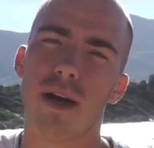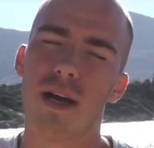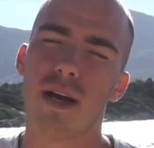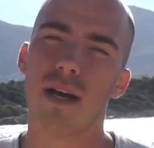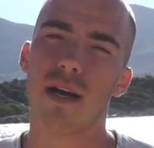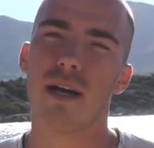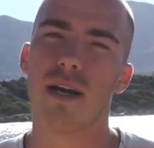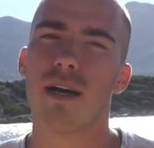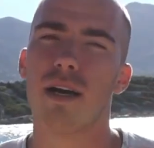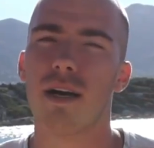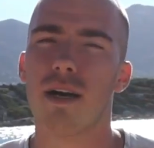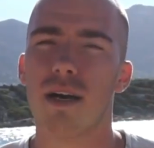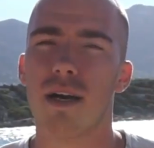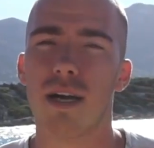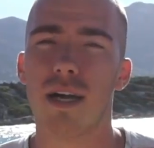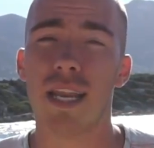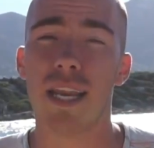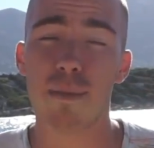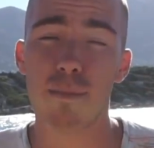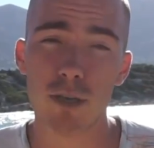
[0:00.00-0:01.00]

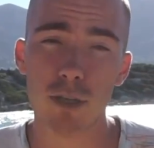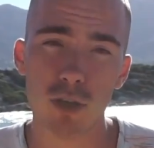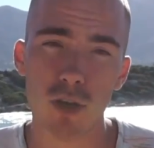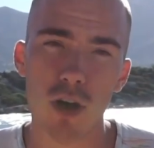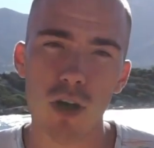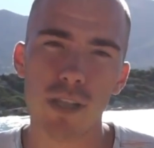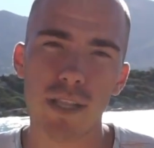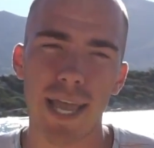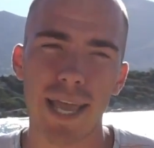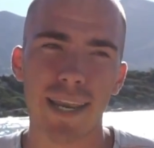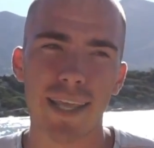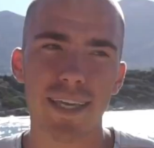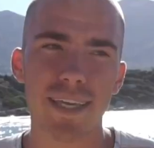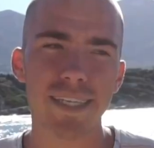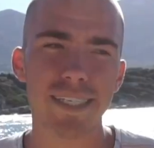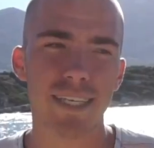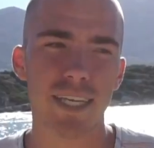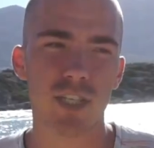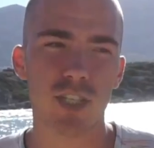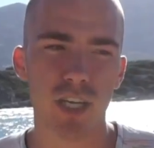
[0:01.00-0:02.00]
Limassol, and
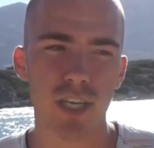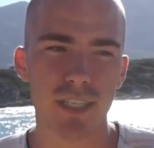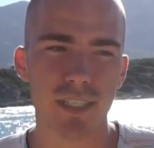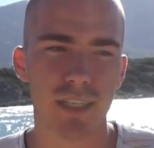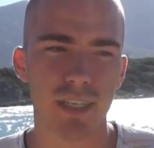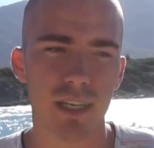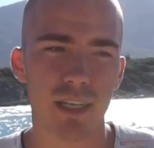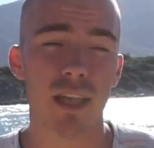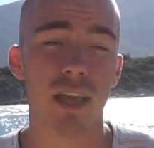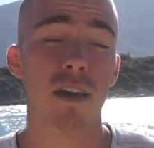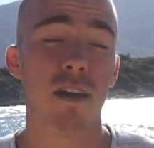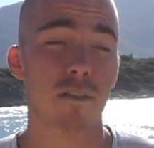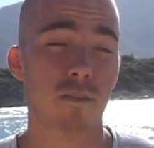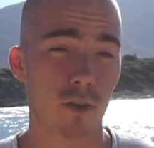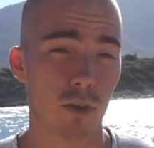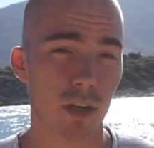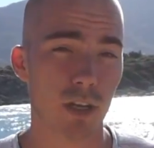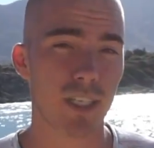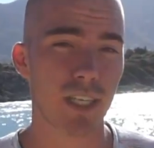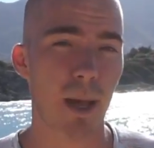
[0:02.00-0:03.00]
he suggested,
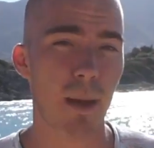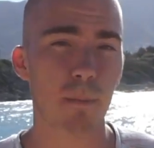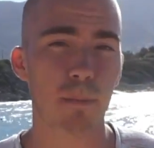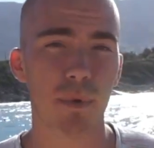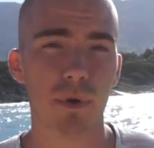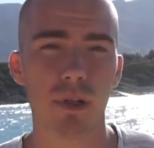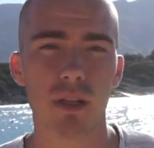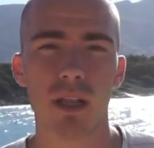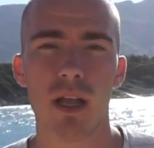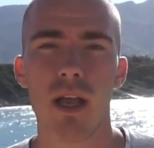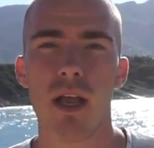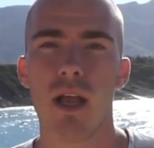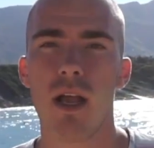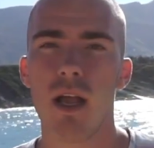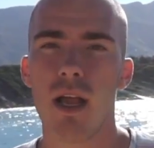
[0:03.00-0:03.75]
for example,